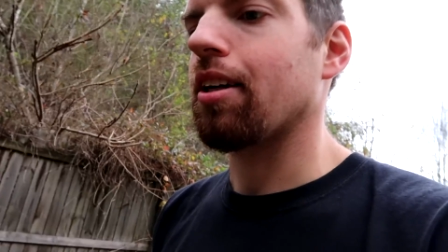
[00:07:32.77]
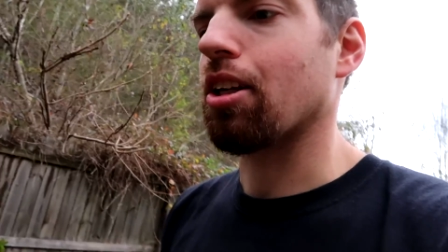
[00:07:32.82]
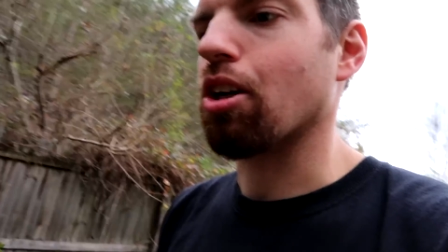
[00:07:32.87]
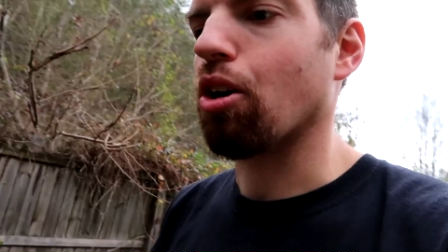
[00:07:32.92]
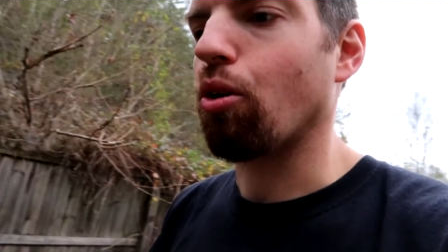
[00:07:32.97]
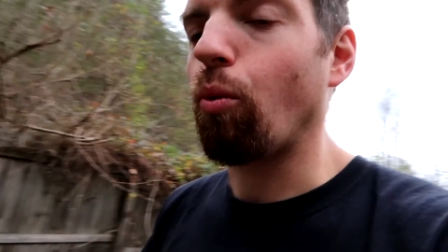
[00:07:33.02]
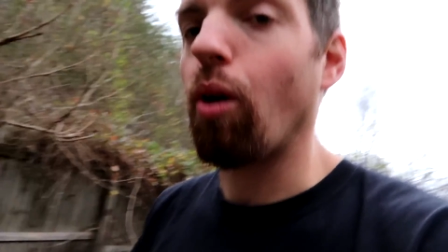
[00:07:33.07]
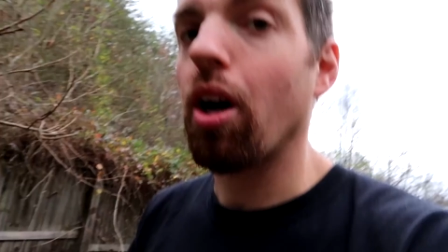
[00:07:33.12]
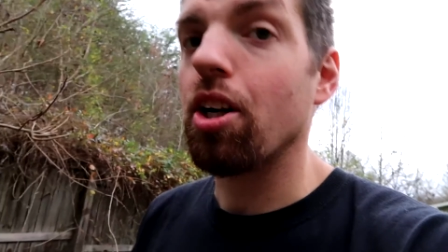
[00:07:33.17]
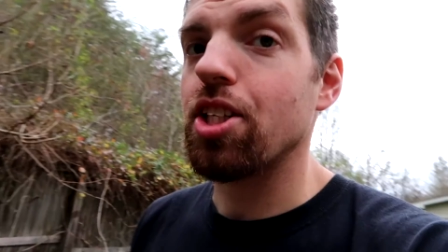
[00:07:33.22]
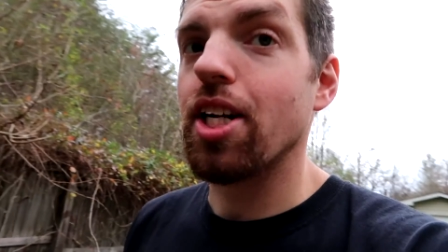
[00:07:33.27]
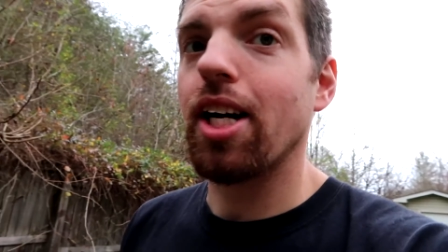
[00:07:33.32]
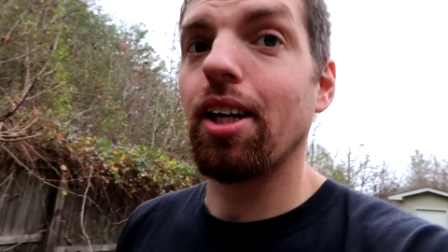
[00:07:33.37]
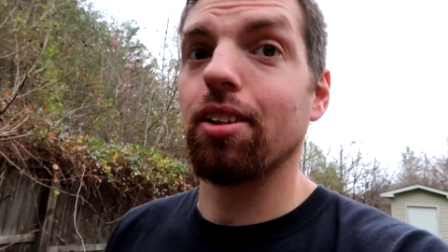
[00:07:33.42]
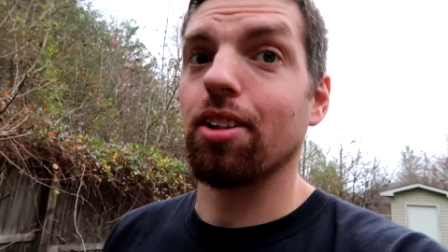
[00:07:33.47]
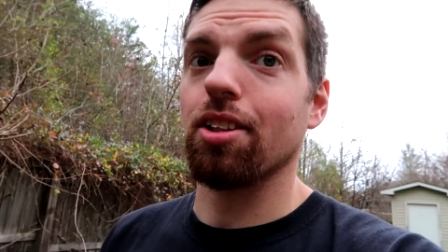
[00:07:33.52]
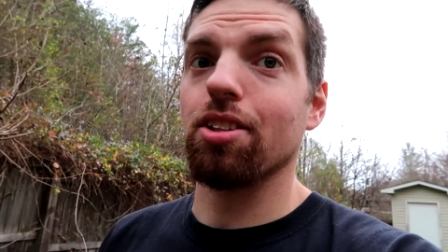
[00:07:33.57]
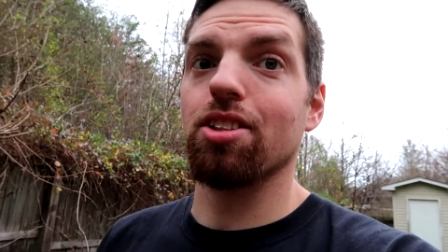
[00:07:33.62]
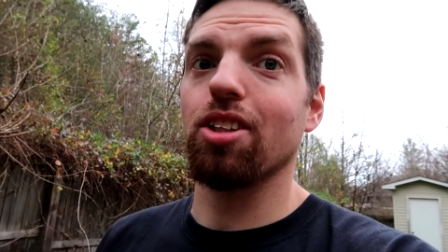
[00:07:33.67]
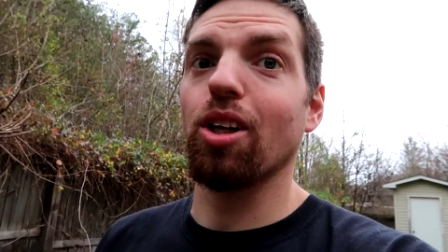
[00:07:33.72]
you know, watch
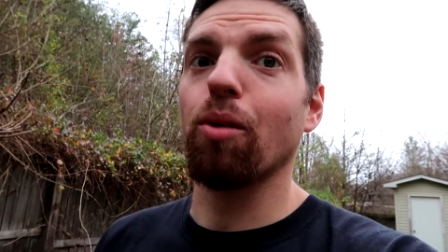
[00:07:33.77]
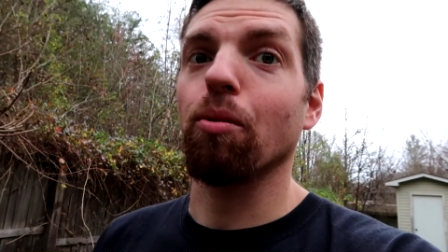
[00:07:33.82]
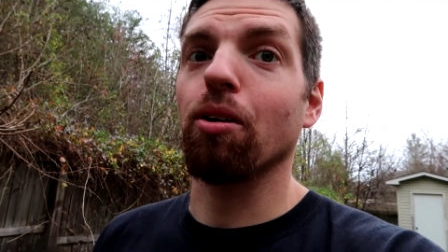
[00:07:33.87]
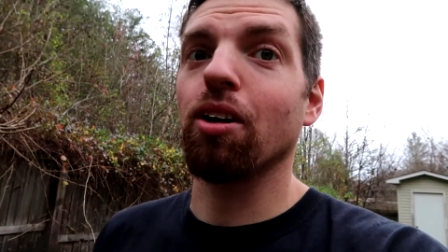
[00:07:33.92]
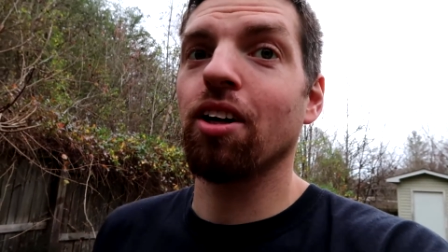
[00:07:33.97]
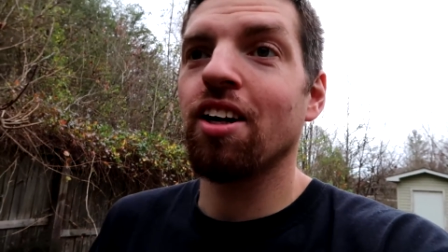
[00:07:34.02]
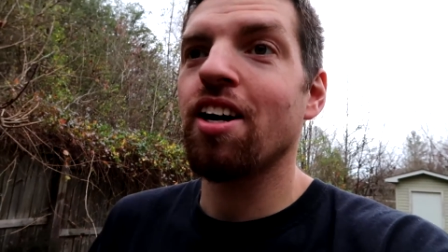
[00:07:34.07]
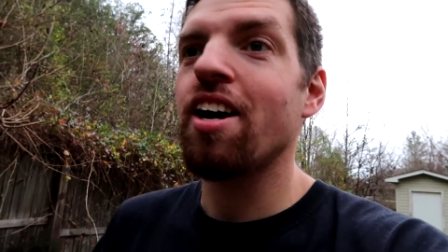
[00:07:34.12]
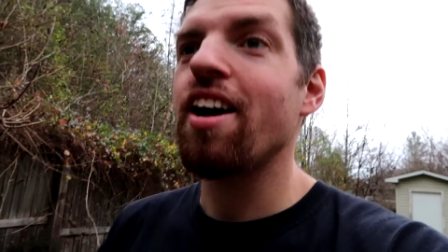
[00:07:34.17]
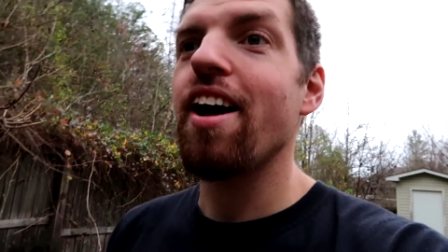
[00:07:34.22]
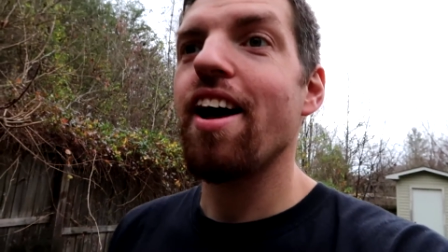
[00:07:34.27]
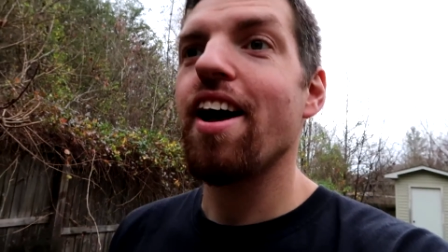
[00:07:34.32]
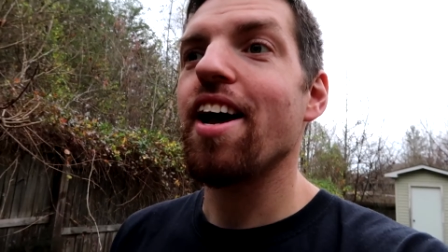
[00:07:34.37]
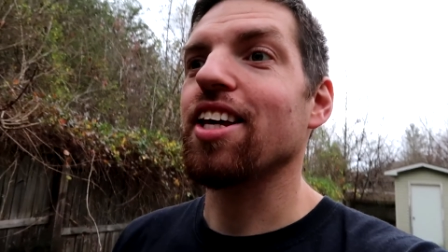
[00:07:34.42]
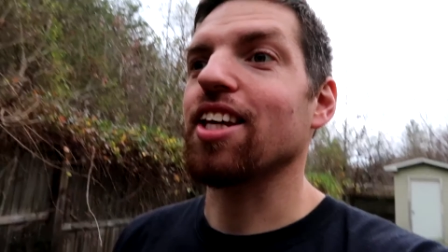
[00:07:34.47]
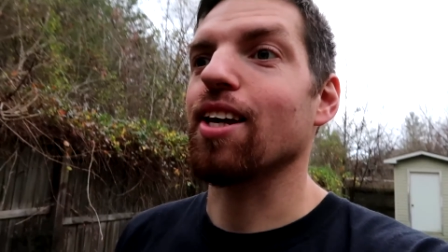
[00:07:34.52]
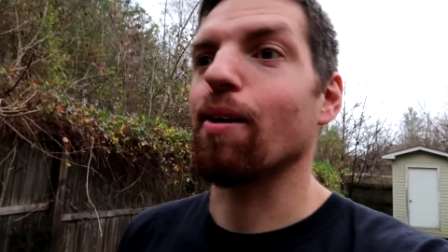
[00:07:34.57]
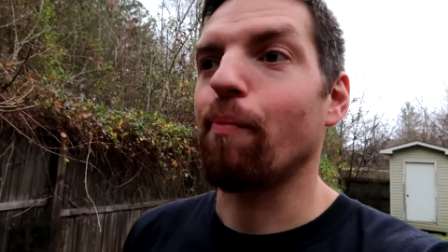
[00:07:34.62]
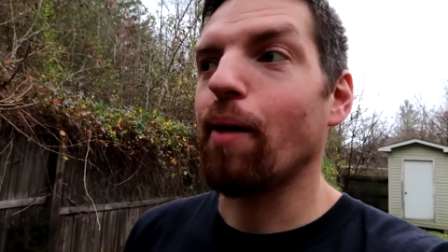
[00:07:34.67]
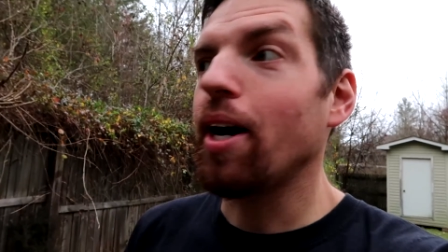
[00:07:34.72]
out in the summer.
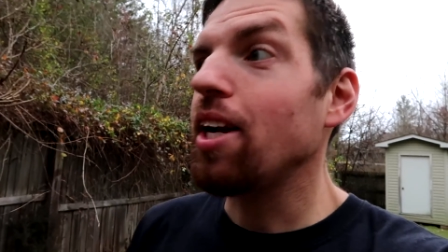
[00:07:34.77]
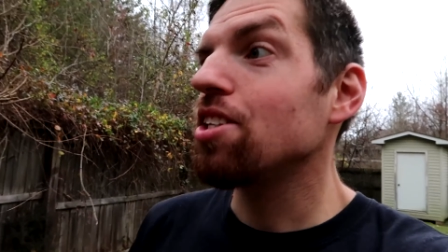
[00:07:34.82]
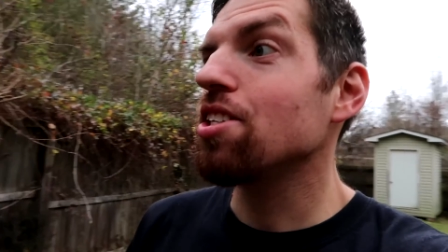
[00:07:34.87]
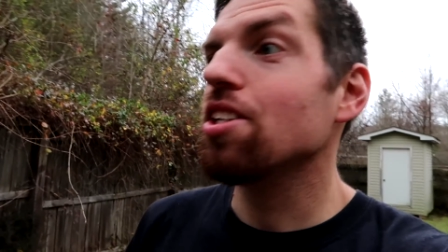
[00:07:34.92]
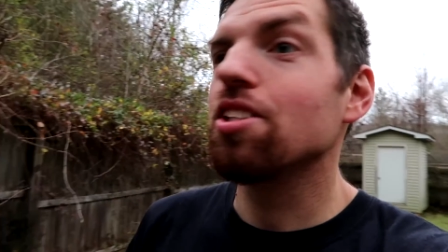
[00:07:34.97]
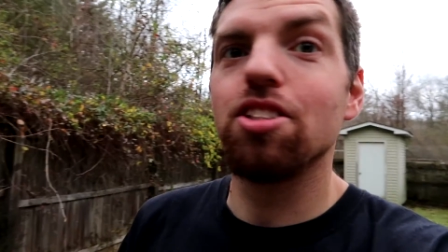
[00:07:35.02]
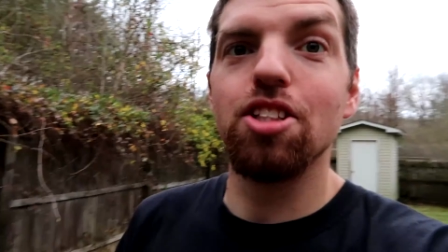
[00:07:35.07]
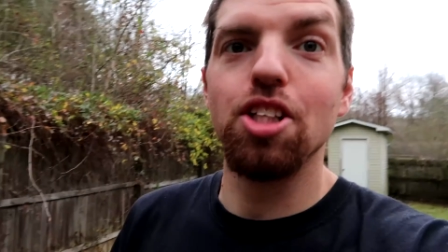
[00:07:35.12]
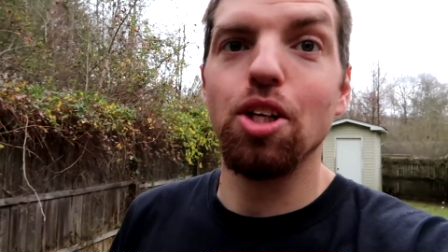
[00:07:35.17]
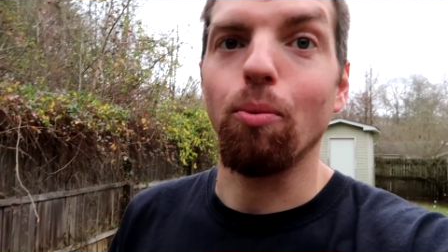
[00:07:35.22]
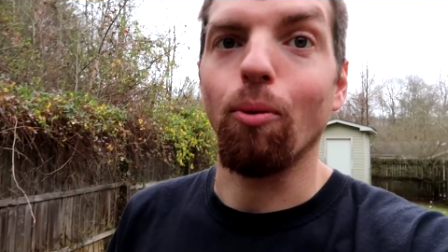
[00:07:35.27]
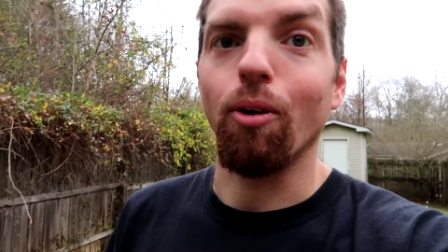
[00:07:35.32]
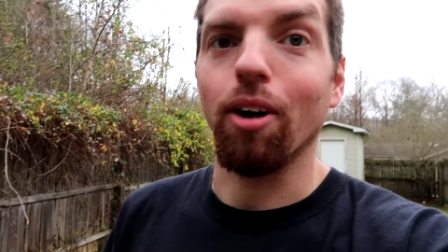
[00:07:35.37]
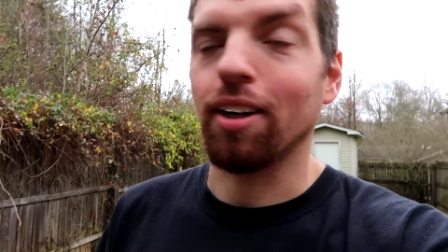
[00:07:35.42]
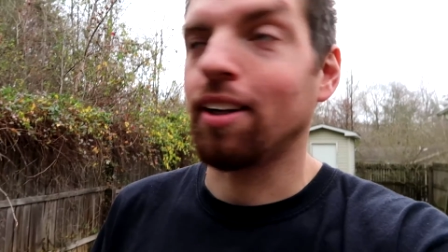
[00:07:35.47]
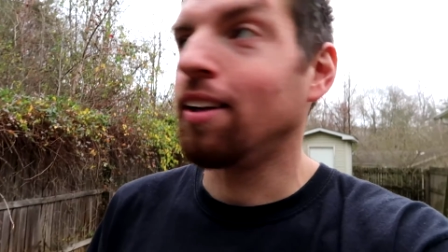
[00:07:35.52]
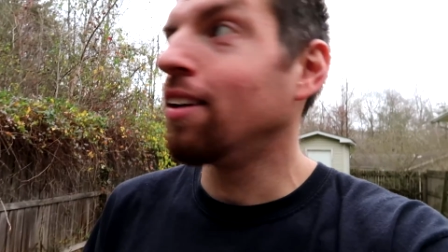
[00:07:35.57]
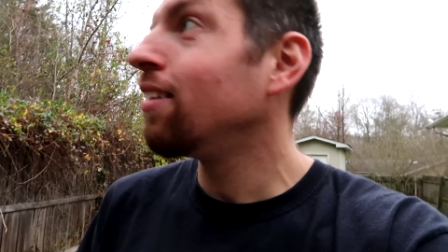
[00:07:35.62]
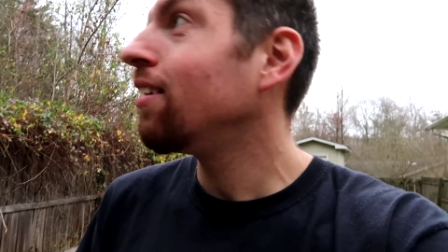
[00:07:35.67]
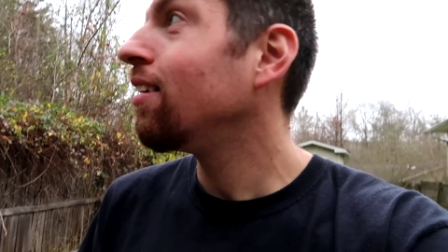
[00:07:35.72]
You might just see one.